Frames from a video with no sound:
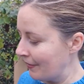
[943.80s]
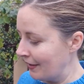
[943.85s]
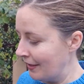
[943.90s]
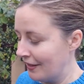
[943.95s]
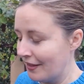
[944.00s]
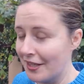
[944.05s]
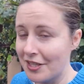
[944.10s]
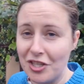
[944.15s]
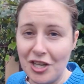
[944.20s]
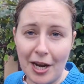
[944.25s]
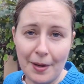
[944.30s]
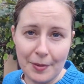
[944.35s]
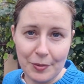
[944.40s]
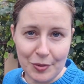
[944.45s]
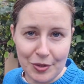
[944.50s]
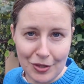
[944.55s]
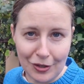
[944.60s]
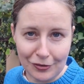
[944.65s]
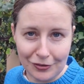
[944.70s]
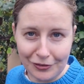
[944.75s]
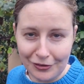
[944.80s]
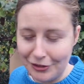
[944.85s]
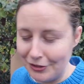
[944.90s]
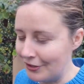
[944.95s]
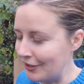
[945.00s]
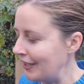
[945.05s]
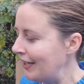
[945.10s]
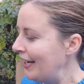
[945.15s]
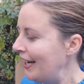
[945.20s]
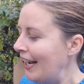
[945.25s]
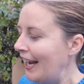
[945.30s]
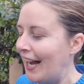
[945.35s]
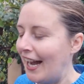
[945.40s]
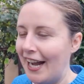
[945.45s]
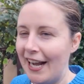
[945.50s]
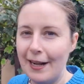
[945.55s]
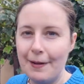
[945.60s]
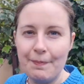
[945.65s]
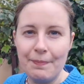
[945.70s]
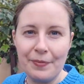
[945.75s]
This time it was dog food,
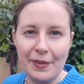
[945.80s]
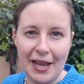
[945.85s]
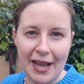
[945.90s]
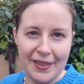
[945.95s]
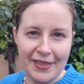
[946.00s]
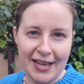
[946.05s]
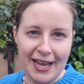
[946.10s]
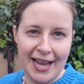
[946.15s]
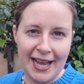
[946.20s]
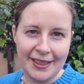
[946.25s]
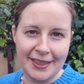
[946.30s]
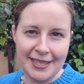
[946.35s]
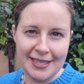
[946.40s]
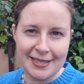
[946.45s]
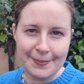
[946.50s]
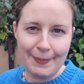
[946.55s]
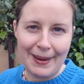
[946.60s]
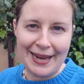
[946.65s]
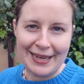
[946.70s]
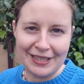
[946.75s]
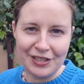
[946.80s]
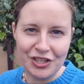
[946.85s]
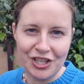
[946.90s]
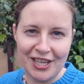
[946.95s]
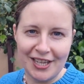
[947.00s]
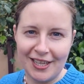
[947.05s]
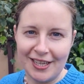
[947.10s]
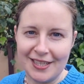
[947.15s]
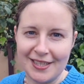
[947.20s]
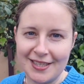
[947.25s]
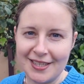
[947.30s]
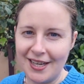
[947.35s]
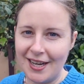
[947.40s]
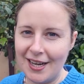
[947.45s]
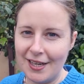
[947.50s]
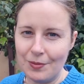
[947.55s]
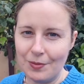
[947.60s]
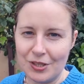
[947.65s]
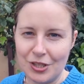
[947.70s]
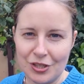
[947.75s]
and it had this packaging
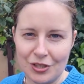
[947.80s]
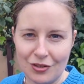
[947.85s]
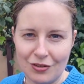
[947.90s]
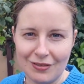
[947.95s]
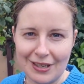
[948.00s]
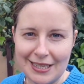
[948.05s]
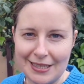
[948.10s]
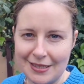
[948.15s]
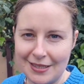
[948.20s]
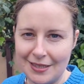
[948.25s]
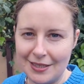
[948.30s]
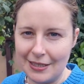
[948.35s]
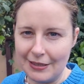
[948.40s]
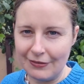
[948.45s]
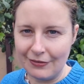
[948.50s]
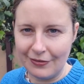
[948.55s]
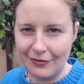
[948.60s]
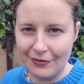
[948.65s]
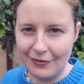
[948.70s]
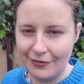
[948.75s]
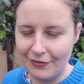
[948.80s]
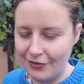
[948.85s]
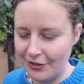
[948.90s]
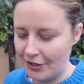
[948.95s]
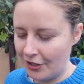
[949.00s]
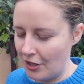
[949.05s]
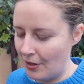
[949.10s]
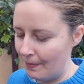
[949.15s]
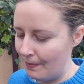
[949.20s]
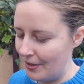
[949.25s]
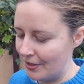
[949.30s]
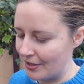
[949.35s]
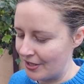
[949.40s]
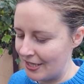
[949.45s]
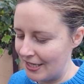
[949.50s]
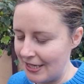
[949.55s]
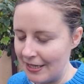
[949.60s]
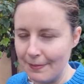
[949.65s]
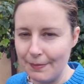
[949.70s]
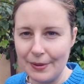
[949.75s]
inside, which is great stuff for the compost
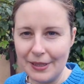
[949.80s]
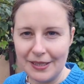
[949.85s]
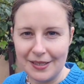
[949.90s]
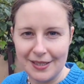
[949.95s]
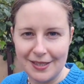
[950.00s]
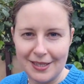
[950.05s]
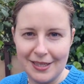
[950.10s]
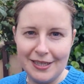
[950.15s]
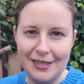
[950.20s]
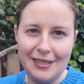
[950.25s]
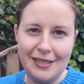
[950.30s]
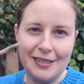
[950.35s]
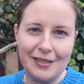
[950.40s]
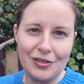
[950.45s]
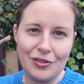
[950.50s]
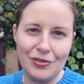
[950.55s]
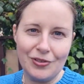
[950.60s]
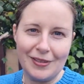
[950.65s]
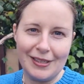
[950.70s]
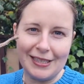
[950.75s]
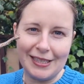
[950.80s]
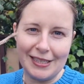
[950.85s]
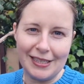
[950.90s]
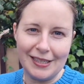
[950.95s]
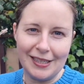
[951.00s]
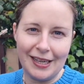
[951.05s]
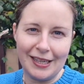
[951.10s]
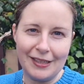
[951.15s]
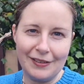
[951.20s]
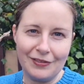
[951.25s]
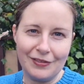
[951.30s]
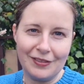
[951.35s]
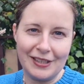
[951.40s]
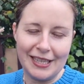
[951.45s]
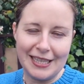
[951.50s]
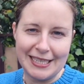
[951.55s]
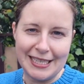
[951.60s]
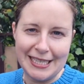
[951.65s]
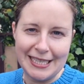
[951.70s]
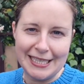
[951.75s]
heap because it's already
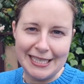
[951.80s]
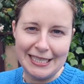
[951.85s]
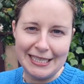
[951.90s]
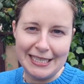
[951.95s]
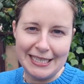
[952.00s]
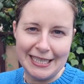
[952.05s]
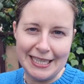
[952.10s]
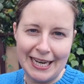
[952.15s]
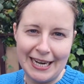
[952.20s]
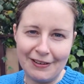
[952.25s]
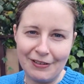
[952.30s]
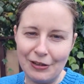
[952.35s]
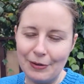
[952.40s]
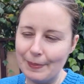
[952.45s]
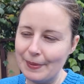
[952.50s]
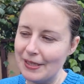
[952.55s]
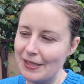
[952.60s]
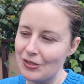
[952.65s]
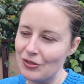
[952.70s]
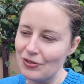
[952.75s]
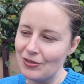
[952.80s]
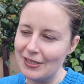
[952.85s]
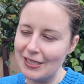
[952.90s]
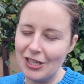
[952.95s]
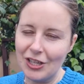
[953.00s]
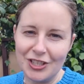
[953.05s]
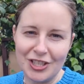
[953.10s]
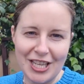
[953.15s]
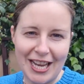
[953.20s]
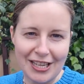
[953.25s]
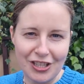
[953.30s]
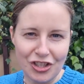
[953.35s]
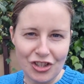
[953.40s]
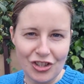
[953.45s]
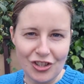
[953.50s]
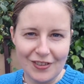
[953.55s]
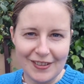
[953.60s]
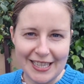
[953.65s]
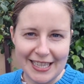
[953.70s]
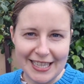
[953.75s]
it's easy to tear up and it's already got
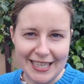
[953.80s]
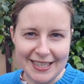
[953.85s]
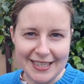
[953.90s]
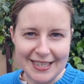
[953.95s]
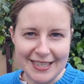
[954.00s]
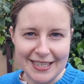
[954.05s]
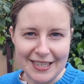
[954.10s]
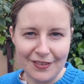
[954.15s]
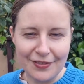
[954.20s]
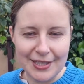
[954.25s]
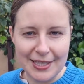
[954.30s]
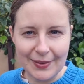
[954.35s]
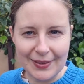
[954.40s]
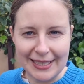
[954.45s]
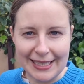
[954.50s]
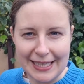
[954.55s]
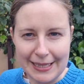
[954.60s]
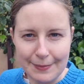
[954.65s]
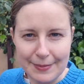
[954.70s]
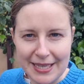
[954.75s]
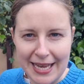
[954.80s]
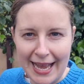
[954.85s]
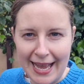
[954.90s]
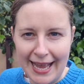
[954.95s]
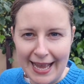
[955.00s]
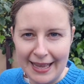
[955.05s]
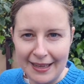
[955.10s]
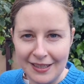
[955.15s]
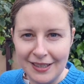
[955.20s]
texture in it and stuff, so it keeps air